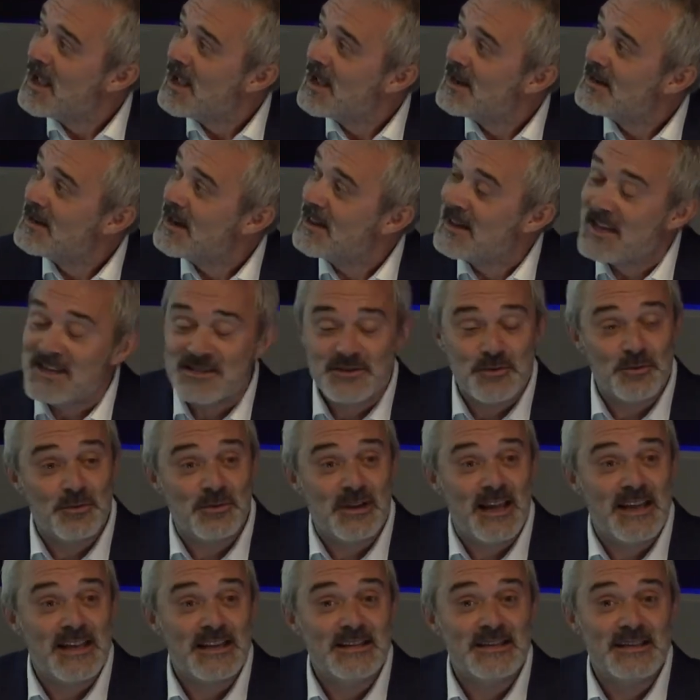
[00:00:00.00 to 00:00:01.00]
Now that's all
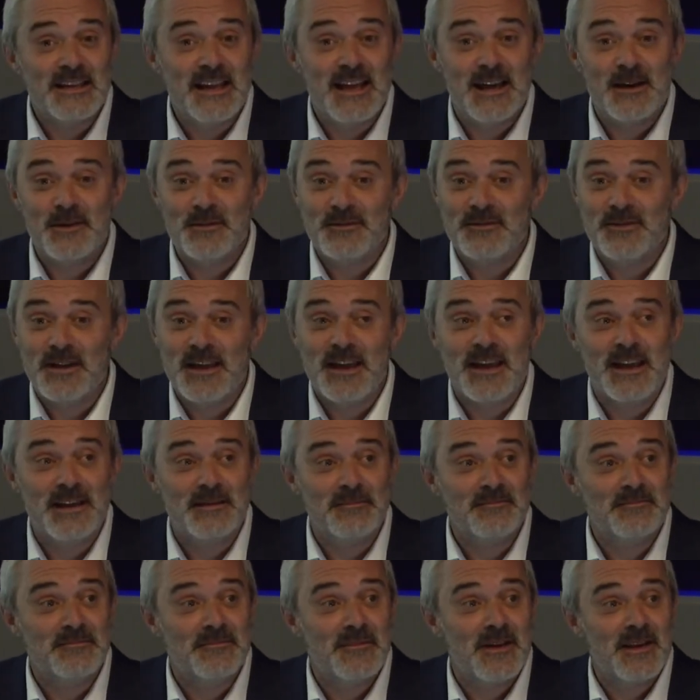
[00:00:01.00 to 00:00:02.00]
laid down
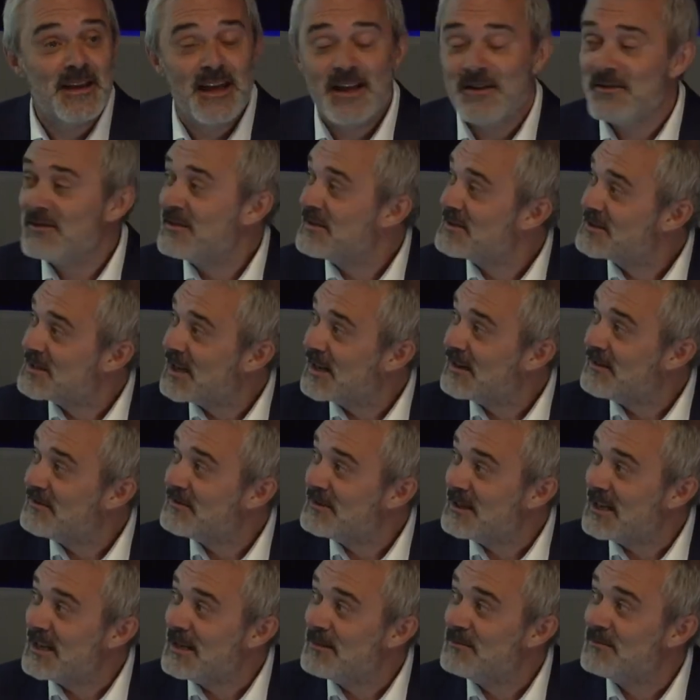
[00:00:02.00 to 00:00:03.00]
in health and
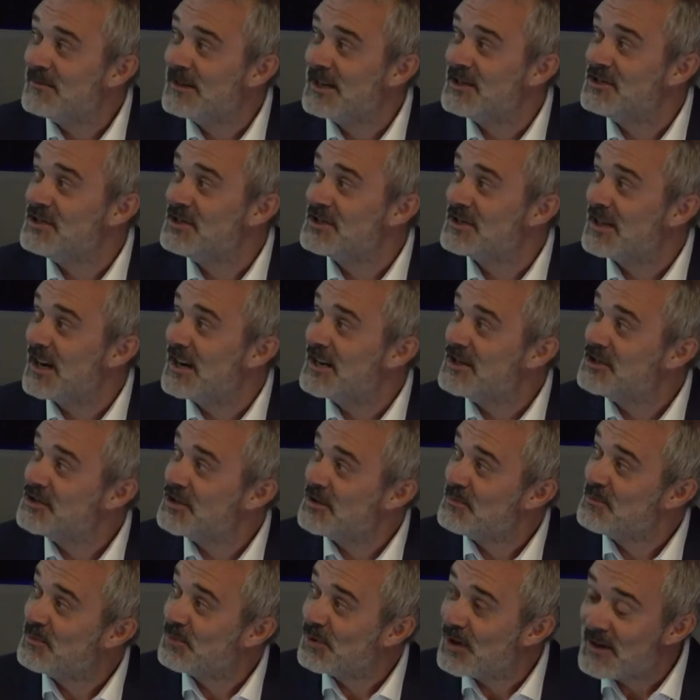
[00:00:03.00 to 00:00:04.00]
safety
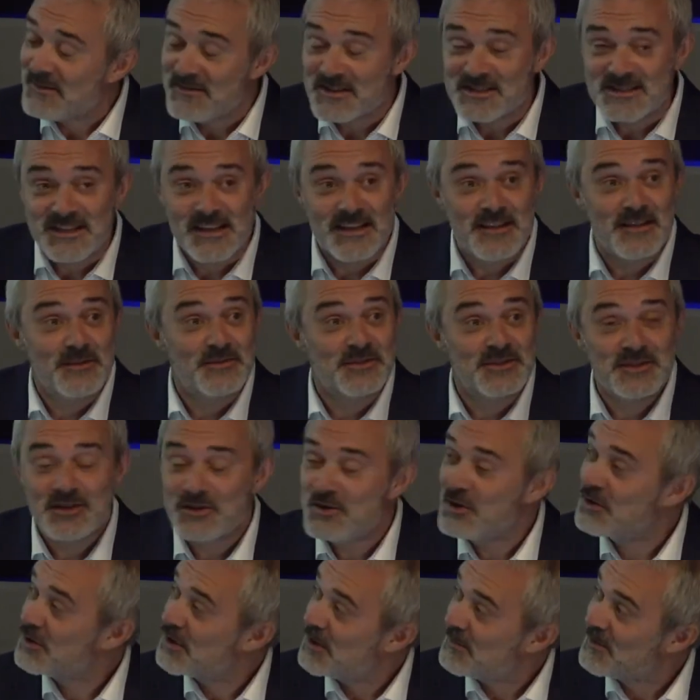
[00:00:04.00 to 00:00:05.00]
legislation. Previously there was a
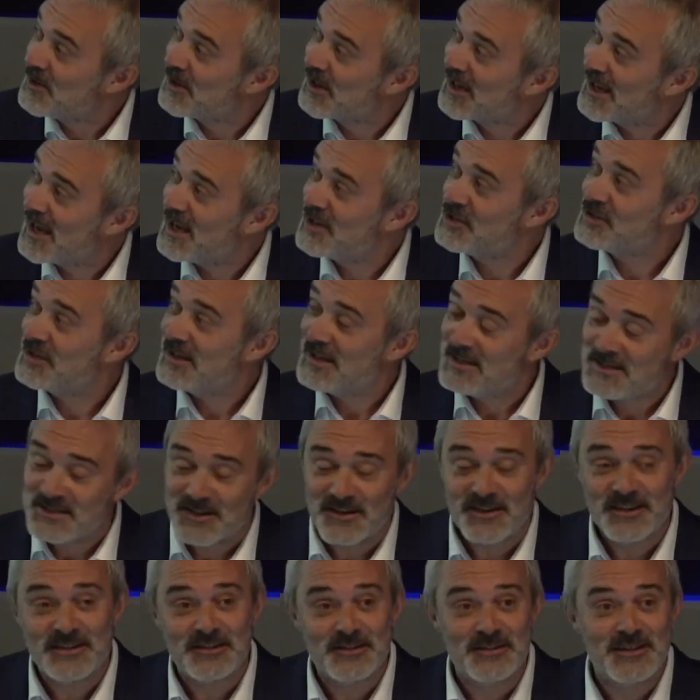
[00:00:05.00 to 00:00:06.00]
document actually
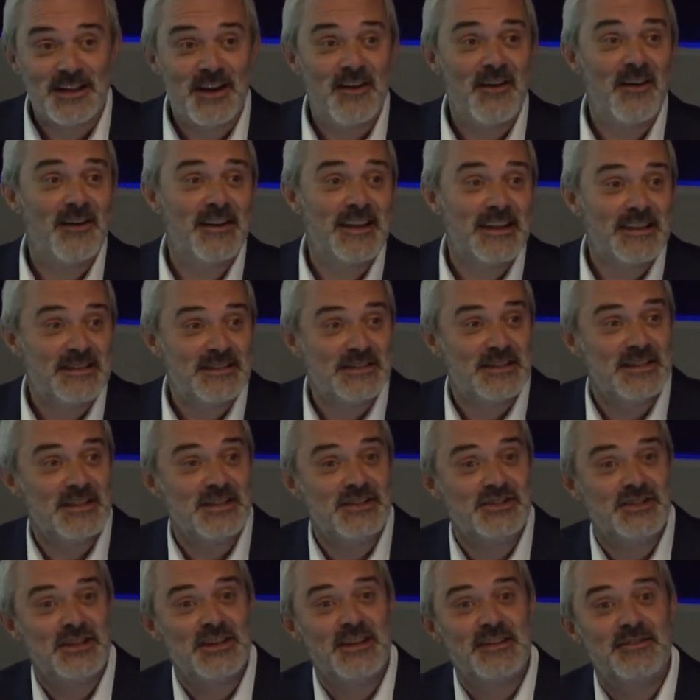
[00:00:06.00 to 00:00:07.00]
titled
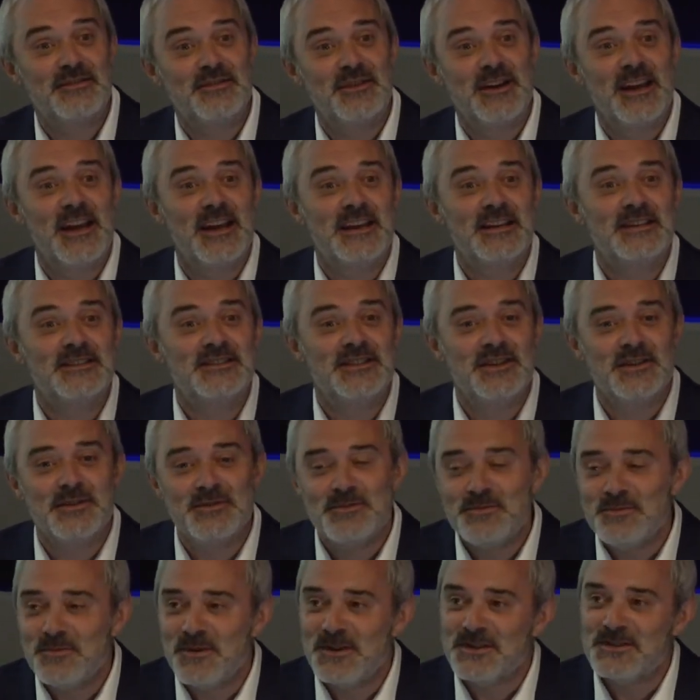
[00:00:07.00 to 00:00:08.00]
INDG
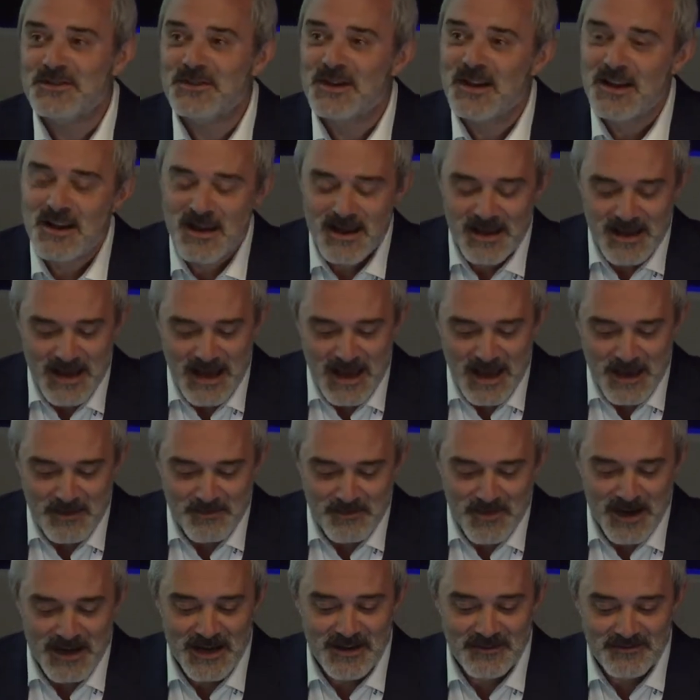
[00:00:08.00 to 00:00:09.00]
382, which
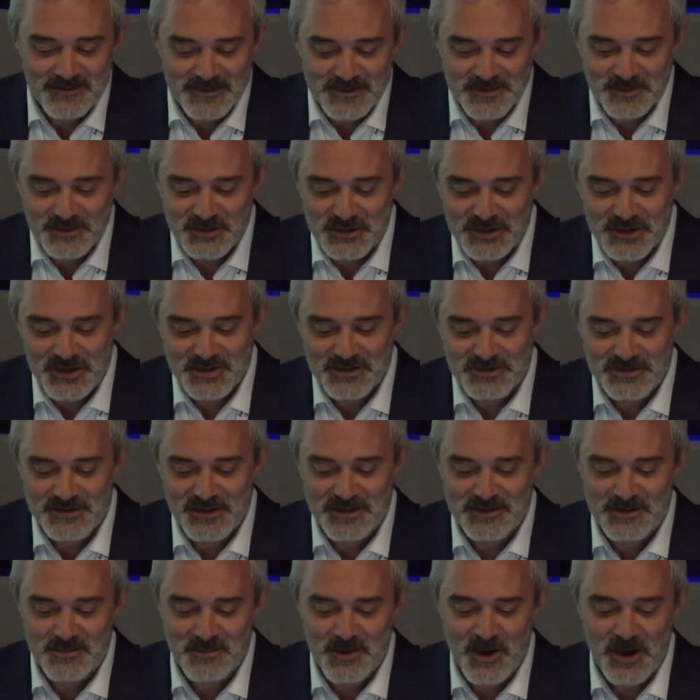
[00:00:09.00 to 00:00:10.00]
many of us would use
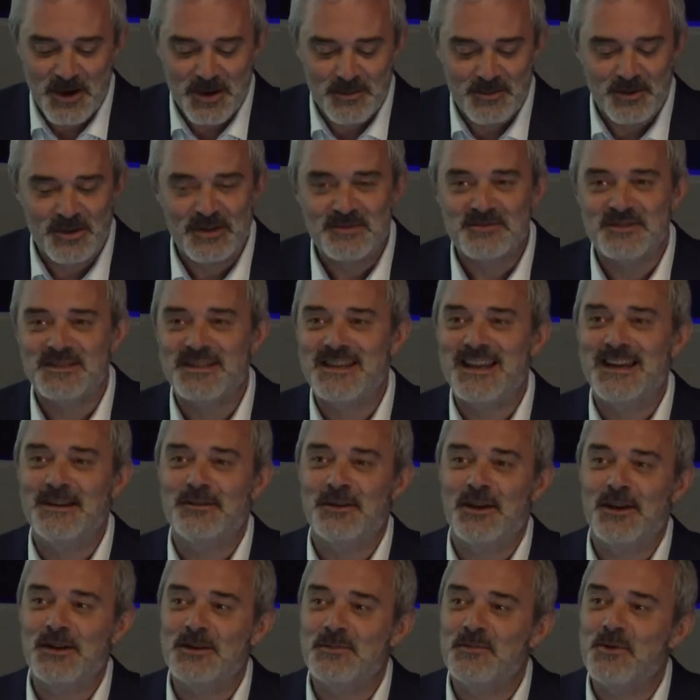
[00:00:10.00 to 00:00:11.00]
as a Bible. It was a
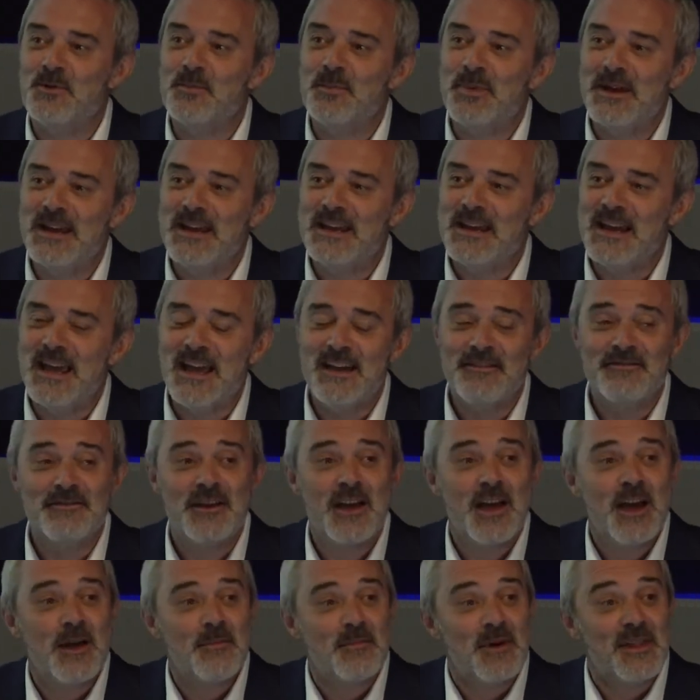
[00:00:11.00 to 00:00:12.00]
downloadable PDF,
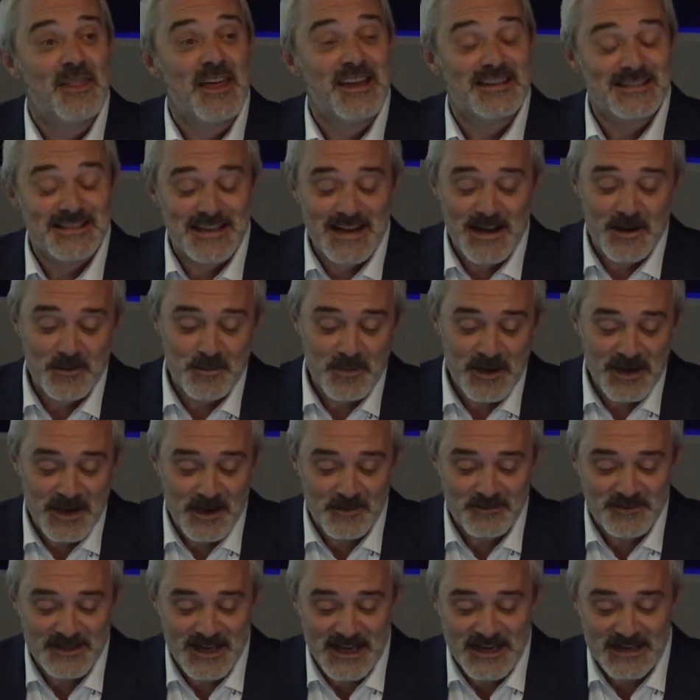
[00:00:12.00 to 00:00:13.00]
but that's now been
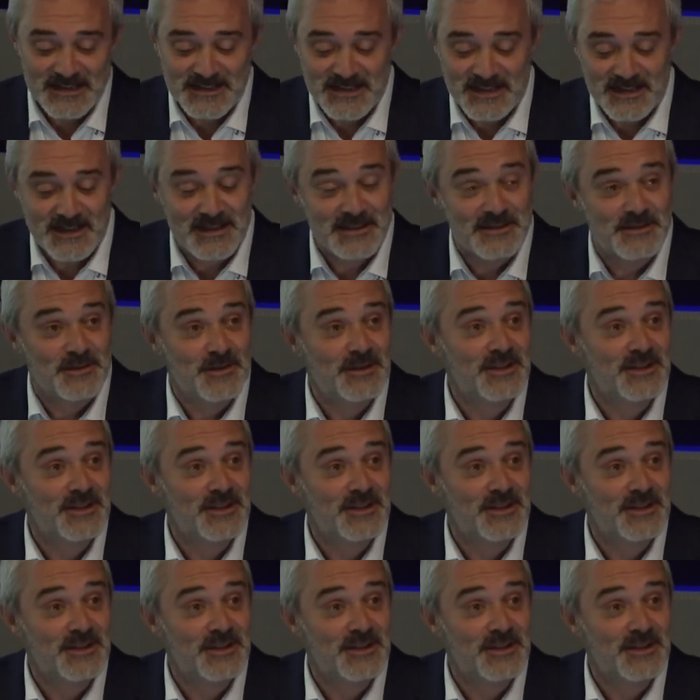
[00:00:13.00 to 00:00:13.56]
updated into a